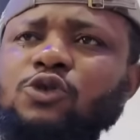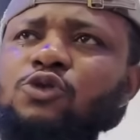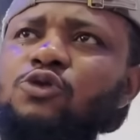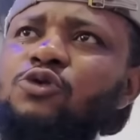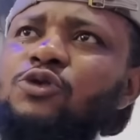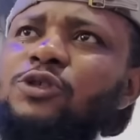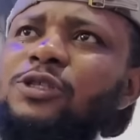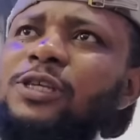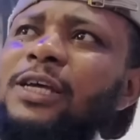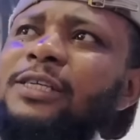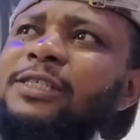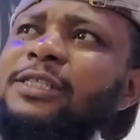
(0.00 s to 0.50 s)

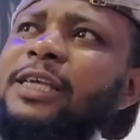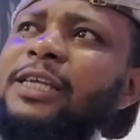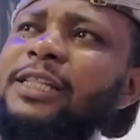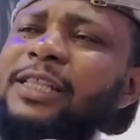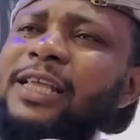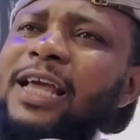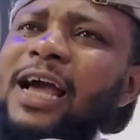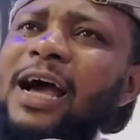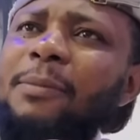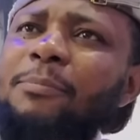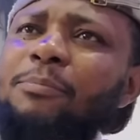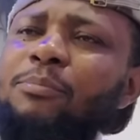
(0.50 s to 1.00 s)
you sound say
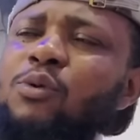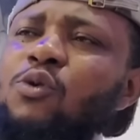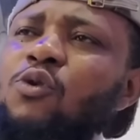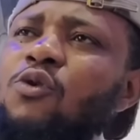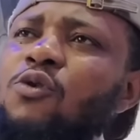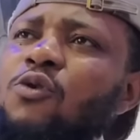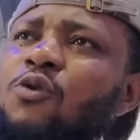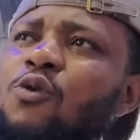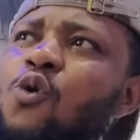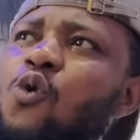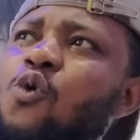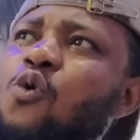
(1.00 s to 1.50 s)
they are
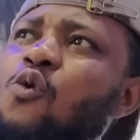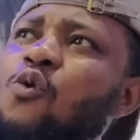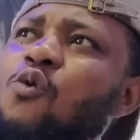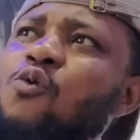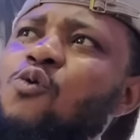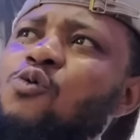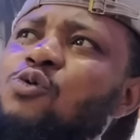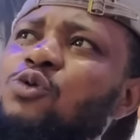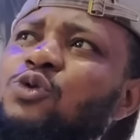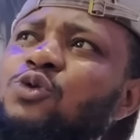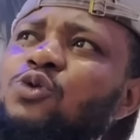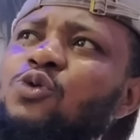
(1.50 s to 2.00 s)

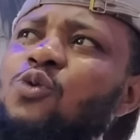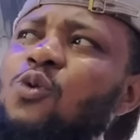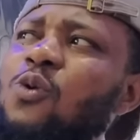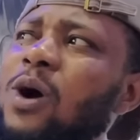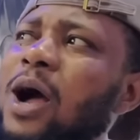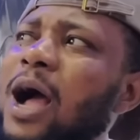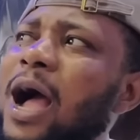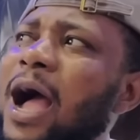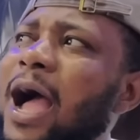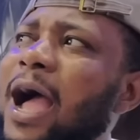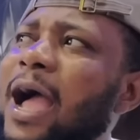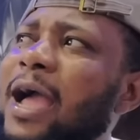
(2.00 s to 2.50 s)
both so
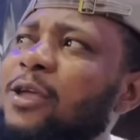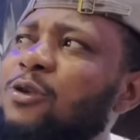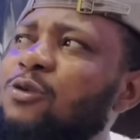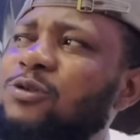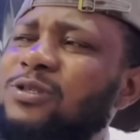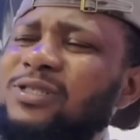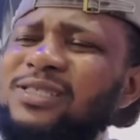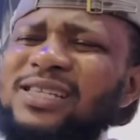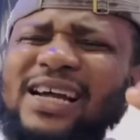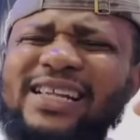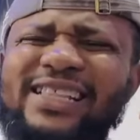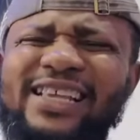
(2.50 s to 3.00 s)
high, you
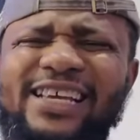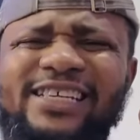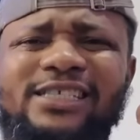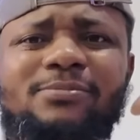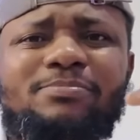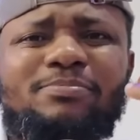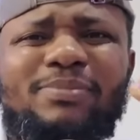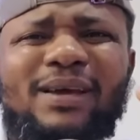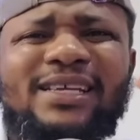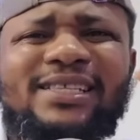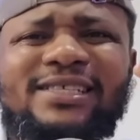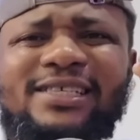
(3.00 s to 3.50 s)
start
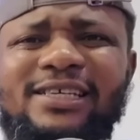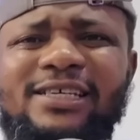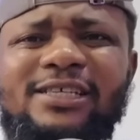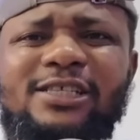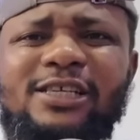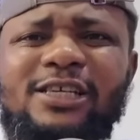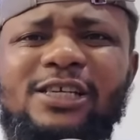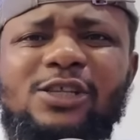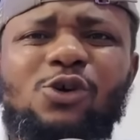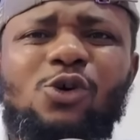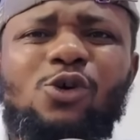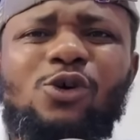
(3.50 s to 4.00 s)
expecting
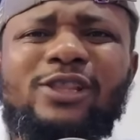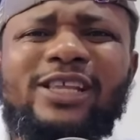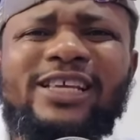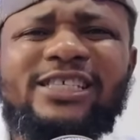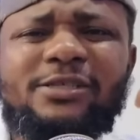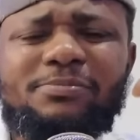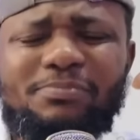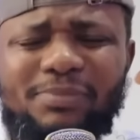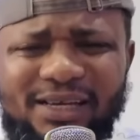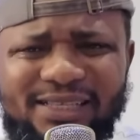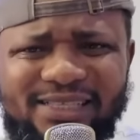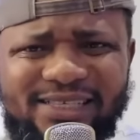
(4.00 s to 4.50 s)
the
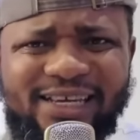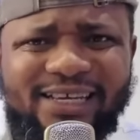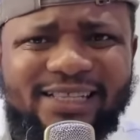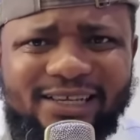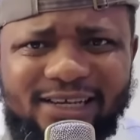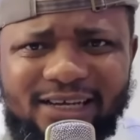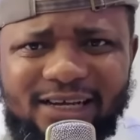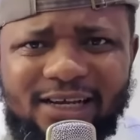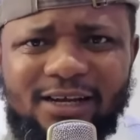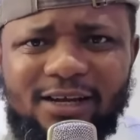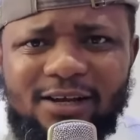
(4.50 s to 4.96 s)
unexpected